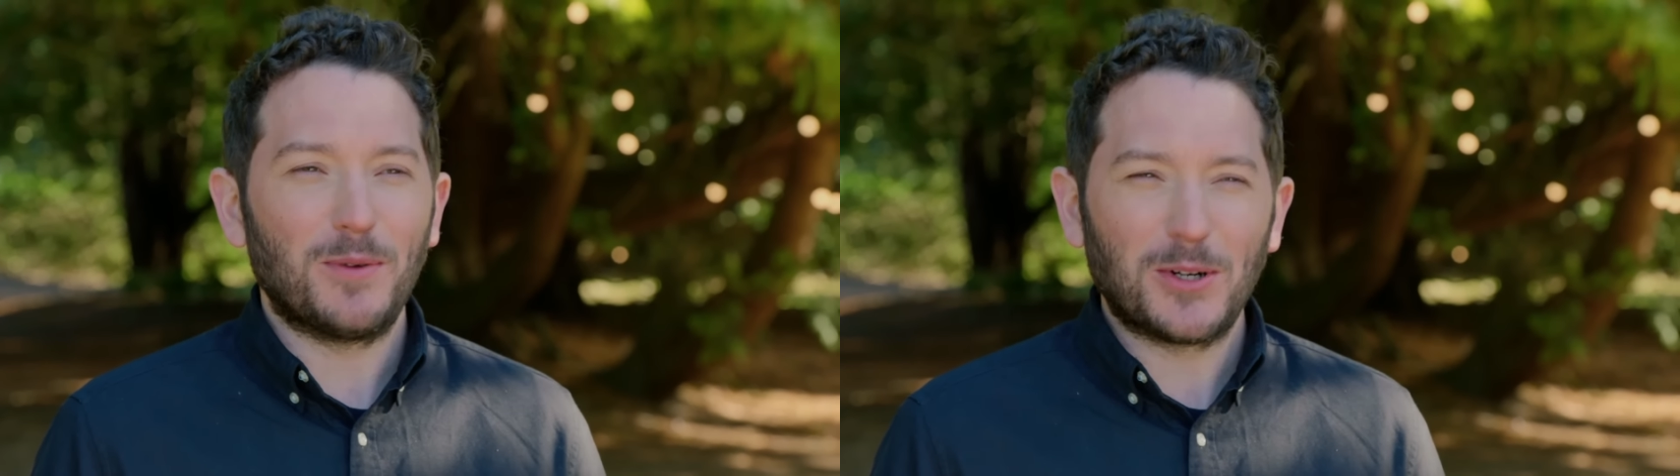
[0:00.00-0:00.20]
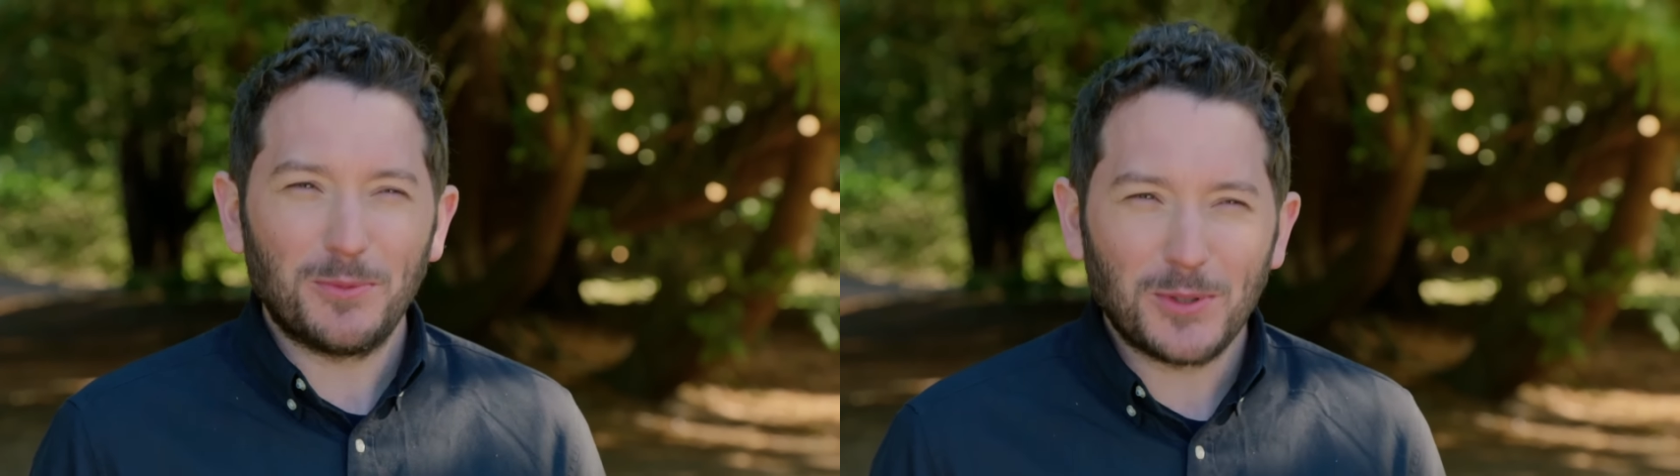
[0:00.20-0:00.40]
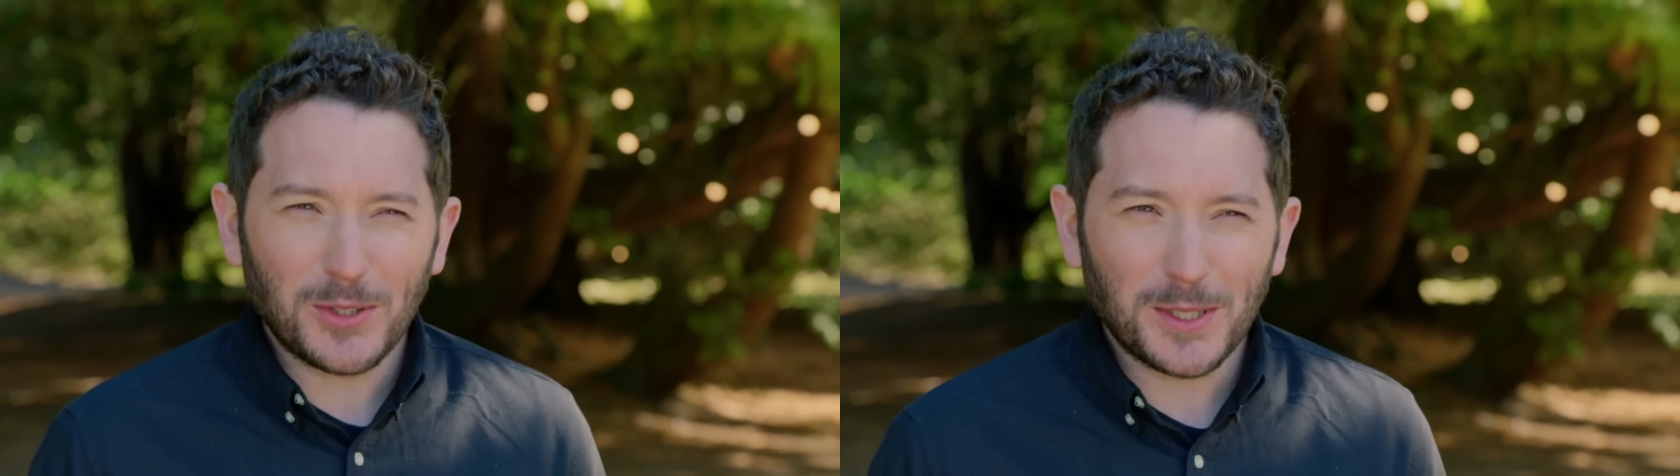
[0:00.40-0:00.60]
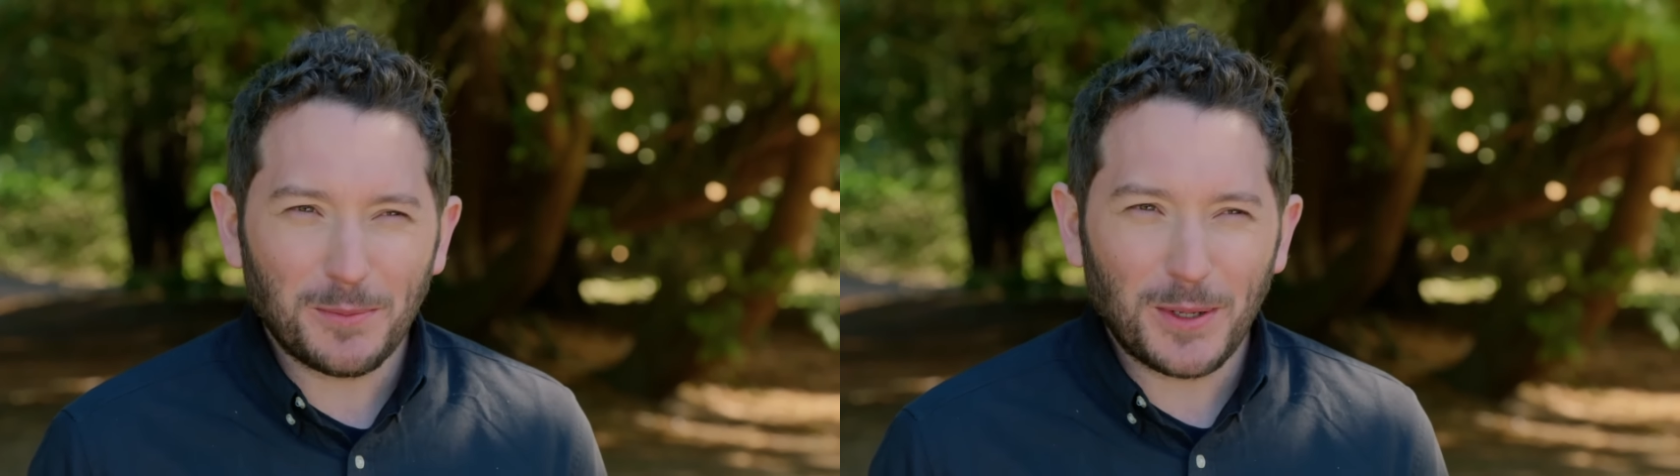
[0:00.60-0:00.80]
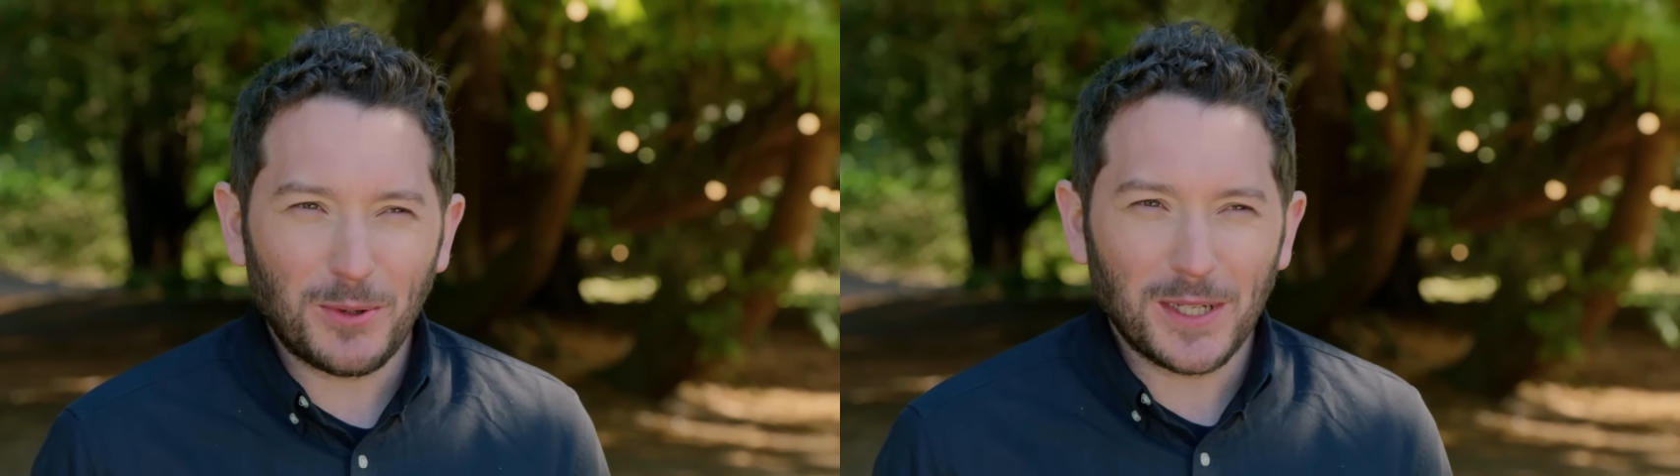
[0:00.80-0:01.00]
Am I coming across as
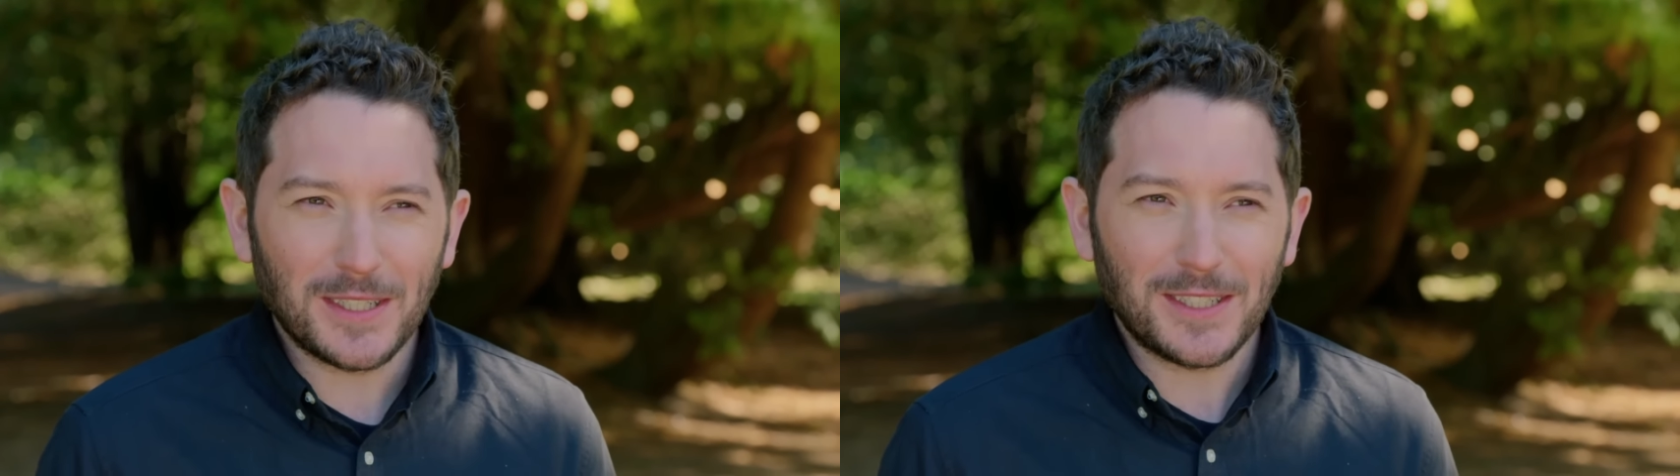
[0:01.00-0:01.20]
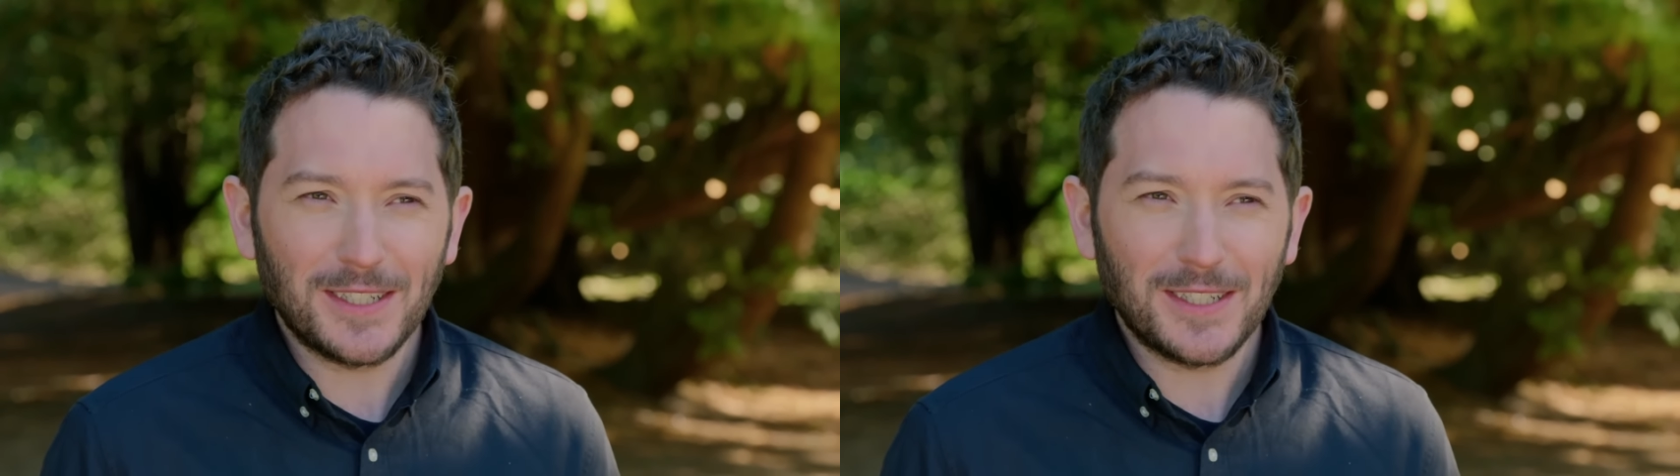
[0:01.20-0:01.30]
a bit weird?